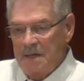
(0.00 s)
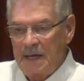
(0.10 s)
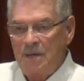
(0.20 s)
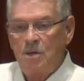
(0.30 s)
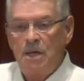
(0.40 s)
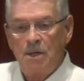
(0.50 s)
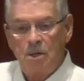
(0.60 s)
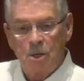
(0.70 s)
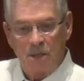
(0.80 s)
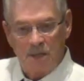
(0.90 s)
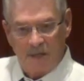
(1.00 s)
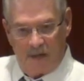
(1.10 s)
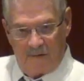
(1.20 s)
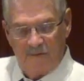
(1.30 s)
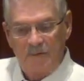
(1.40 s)
They, he couldn't
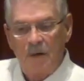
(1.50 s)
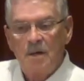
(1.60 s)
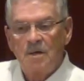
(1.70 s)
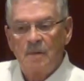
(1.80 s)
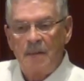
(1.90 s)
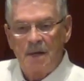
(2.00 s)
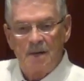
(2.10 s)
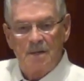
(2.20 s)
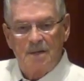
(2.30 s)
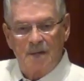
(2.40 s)
have committed